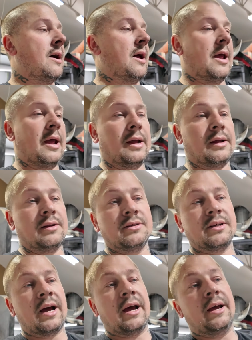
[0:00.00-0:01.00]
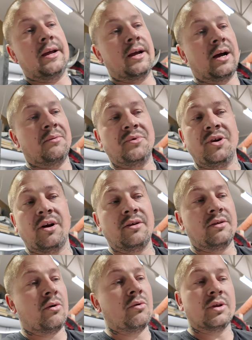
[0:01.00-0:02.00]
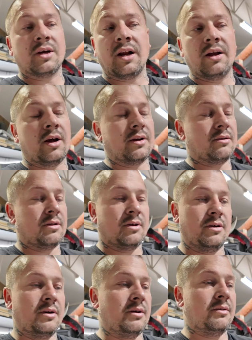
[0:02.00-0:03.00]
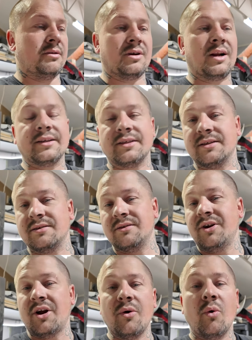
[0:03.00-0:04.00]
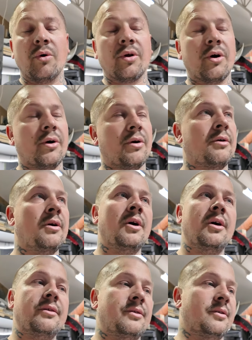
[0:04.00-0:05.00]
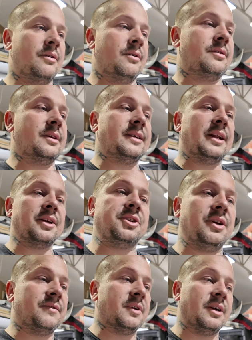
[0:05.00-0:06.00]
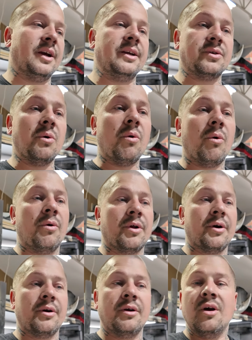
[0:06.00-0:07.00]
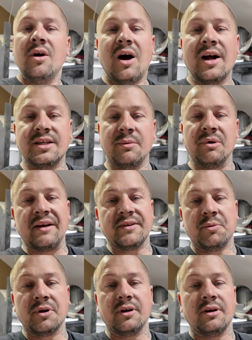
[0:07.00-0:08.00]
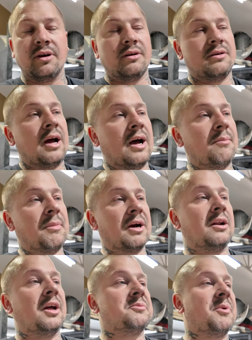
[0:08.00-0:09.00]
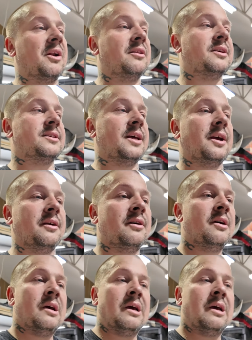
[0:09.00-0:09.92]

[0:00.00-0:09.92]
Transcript: and a all the the clusters, auto. The center shifter is all auto. I didn't want to have to put a clutch pedal in this thing.